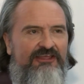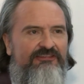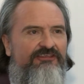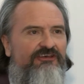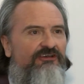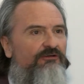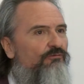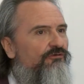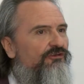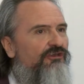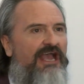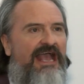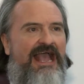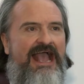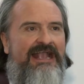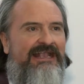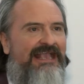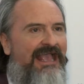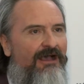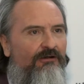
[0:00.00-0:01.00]
that you
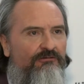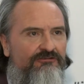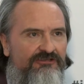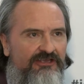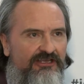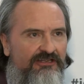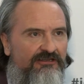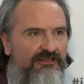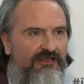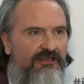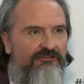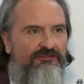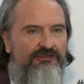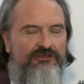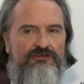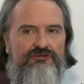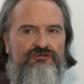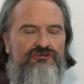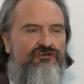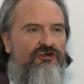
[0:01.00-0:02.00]
hang out in, that
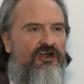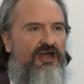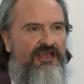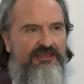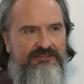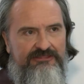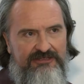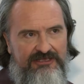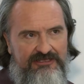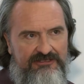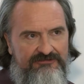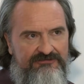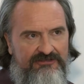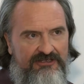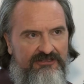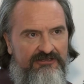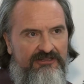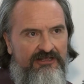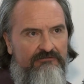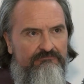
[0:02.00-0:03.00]
you try things
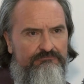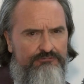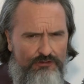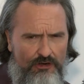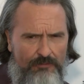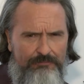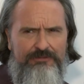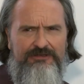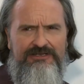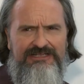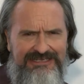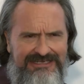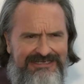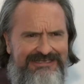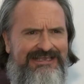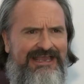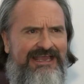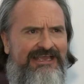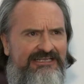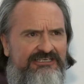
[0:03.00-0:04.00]
in, properly
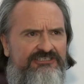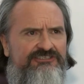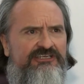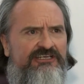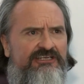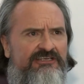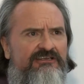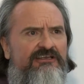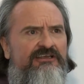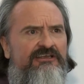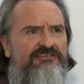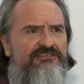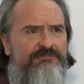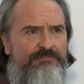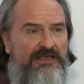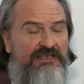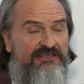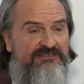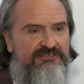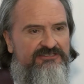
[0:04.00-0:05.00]
engaging
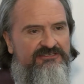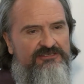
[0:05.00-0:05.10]
spaces.